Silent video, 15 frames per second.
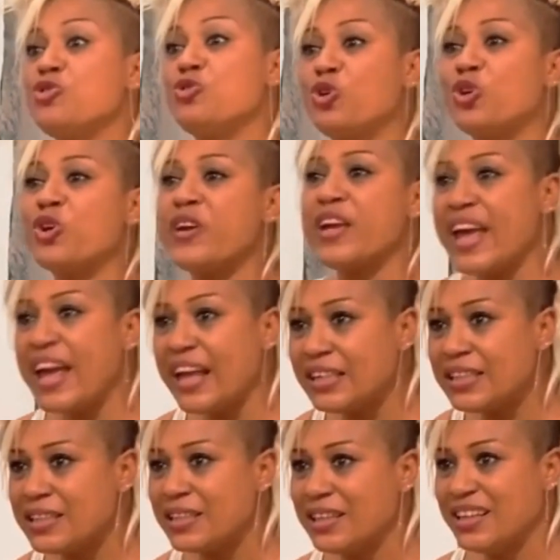to create
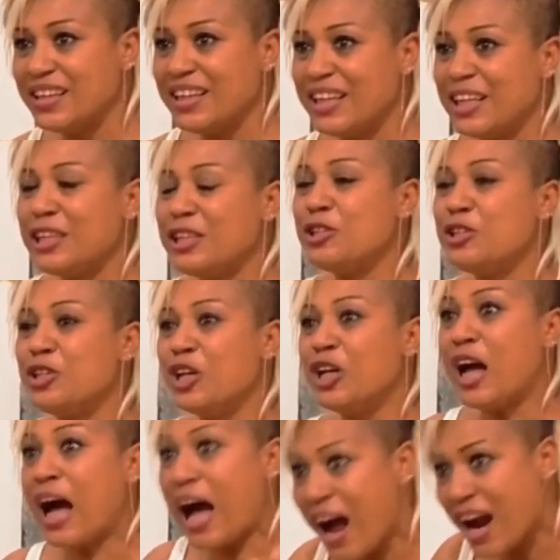
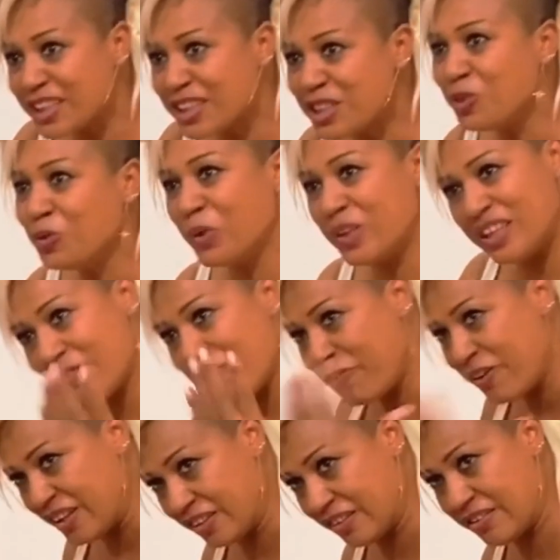art with the
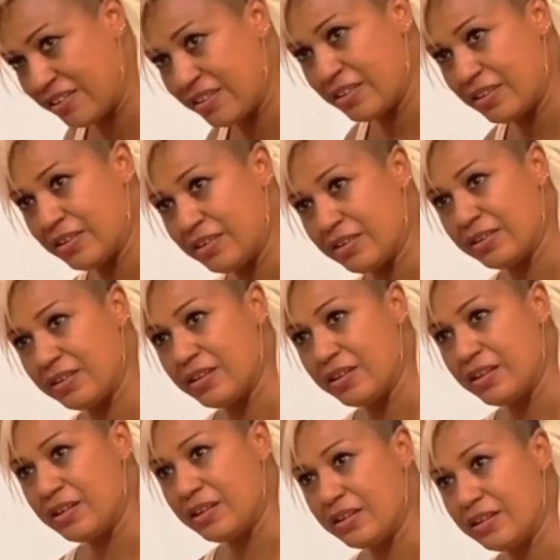filth.
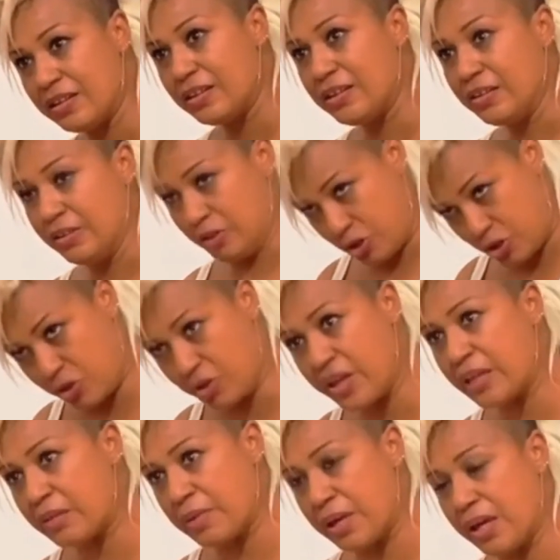Do you
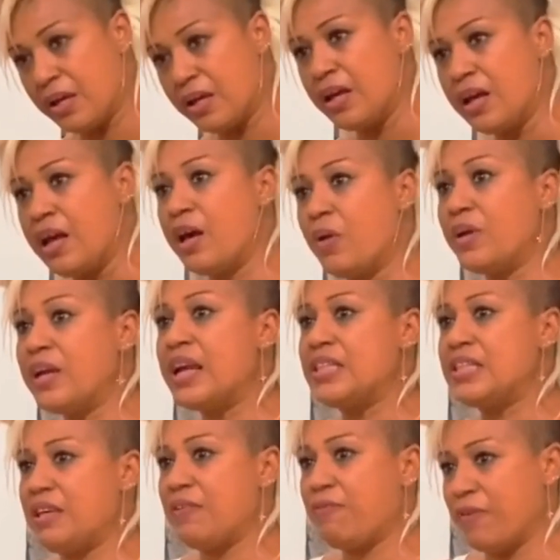get me? And when I
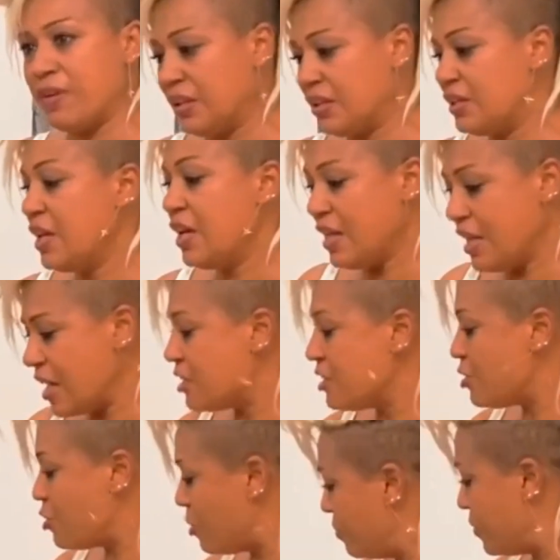say filth,
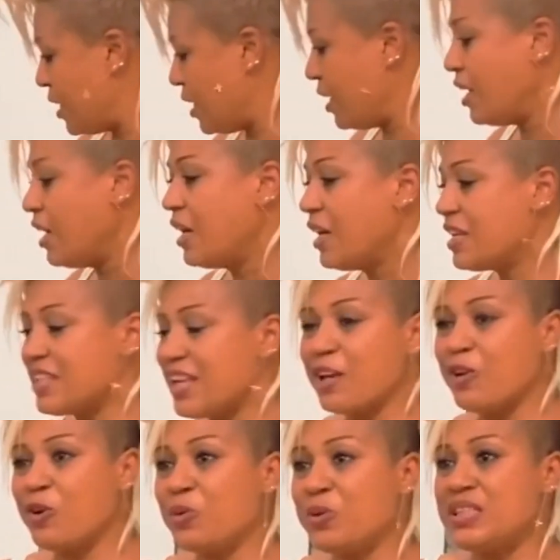yes, something is
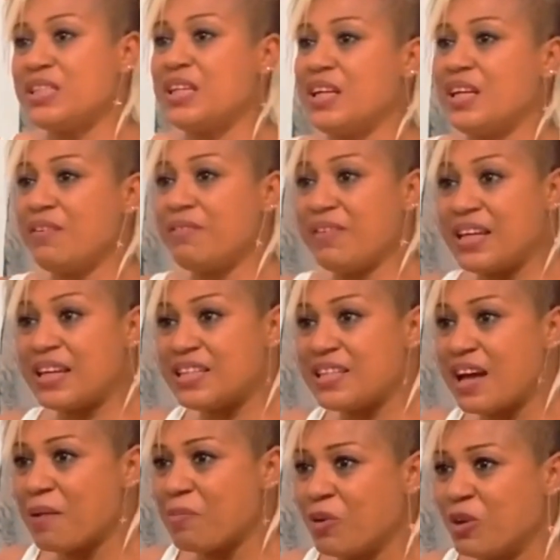like I always say, even a
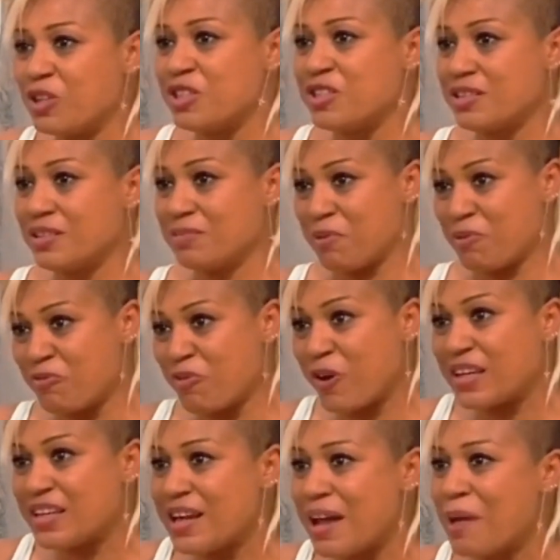diamond, before a
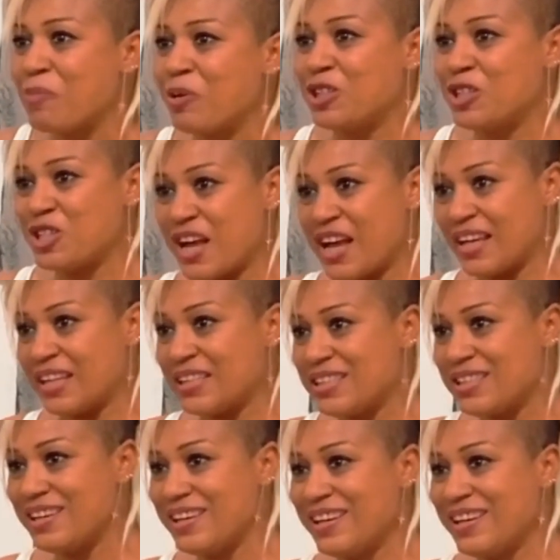diamond shines,